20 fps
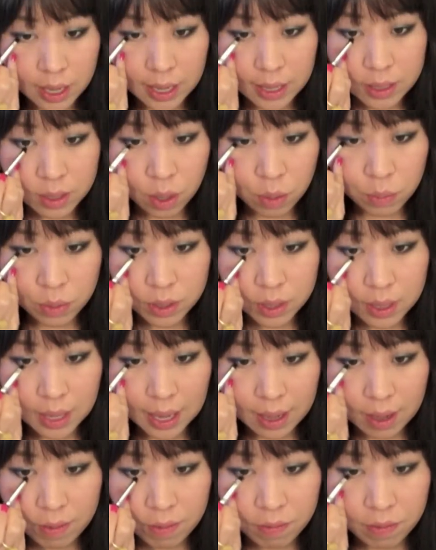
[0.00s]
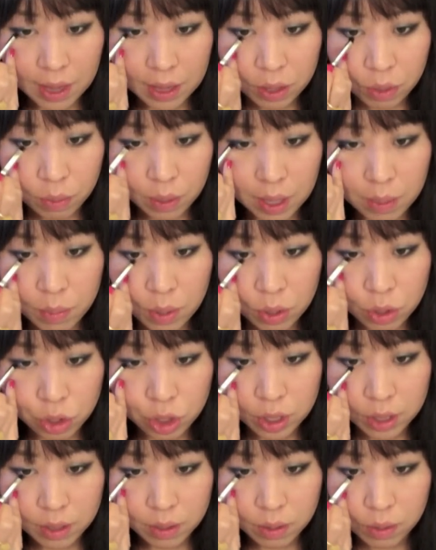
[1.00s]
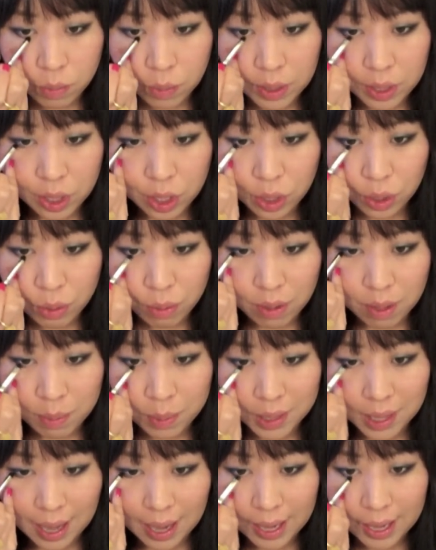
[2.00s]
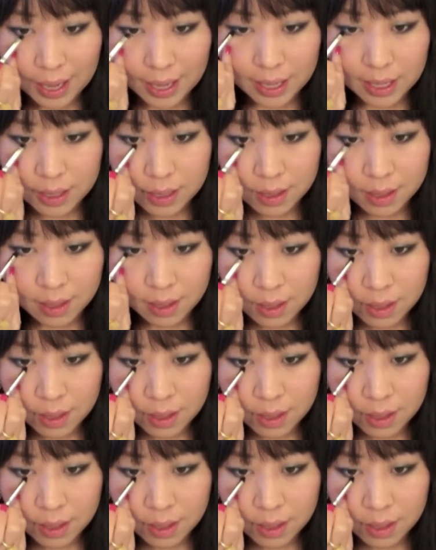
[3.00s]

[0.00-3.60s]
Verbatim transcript: It's almost like a feathering motion when you apply it